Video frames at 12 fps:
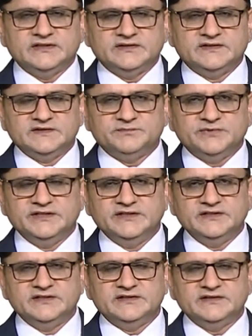
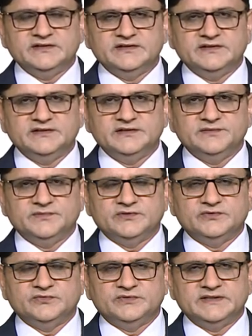displaying it in the
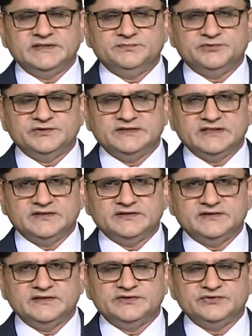overhead
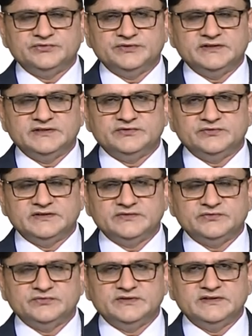projector and showing it to the
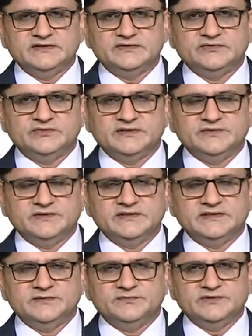students or
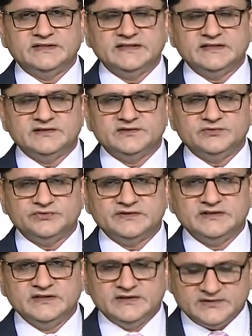giving them the handouts